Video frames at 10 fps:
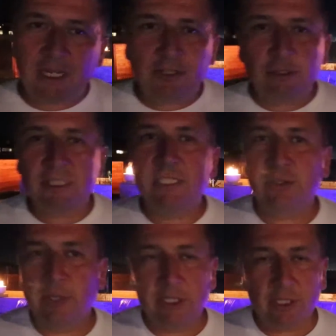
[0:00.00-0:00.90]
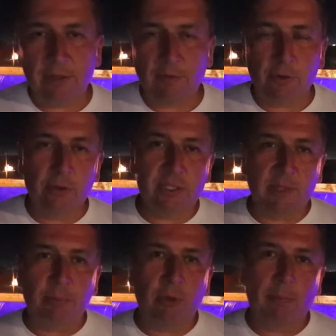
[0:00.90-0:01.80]
on your situation, if you're
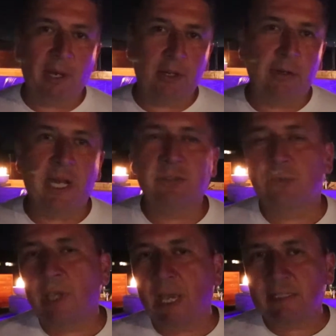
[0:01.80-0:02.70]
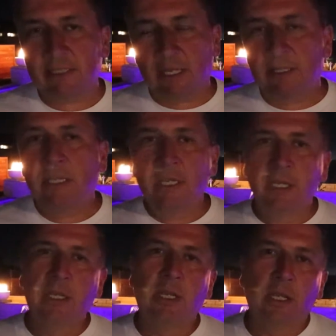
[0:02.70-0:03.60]
using propane or natural gas, then
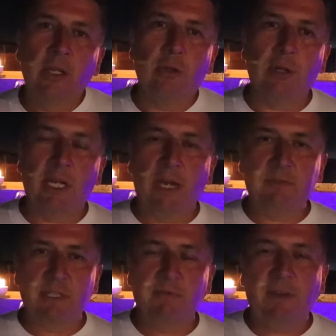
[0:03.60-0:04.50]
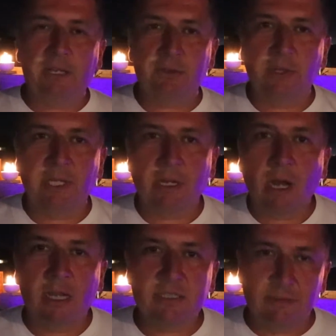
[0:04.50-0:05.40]
you're going to have to factor in the
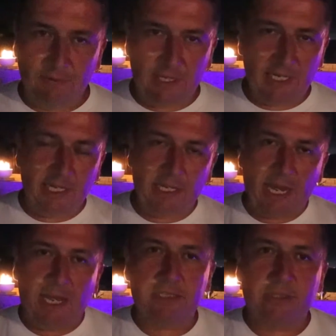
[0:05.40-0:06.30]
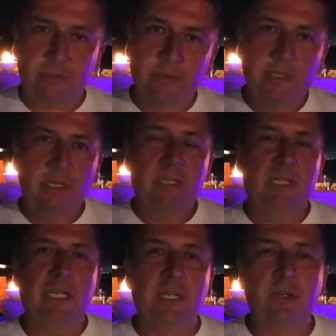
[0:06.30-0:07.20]
cost of getting gas or
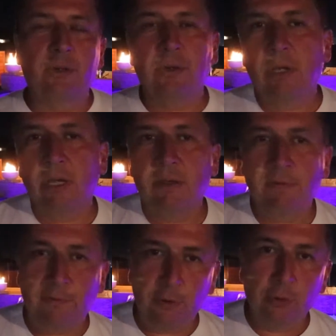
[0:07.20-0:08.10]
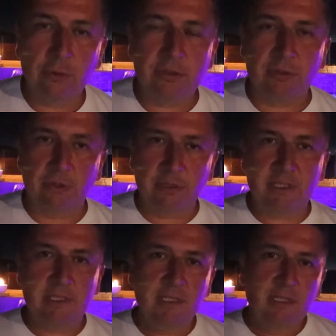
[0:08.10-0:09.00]
getting your fuel
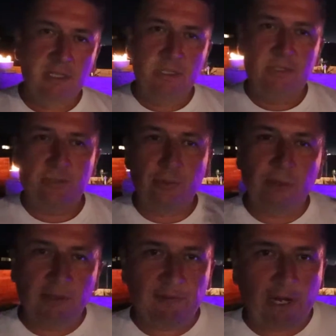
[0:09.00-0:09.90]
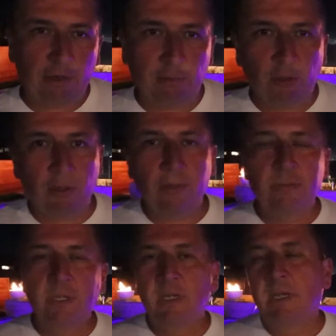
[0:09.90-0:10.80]
source to the fireball.
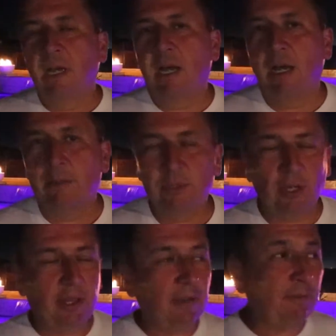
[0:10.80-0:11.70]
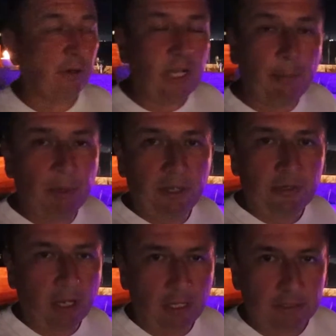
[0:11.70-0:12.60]
So I think for a couple
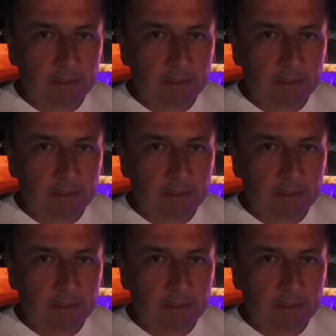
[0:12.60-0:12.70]
$100,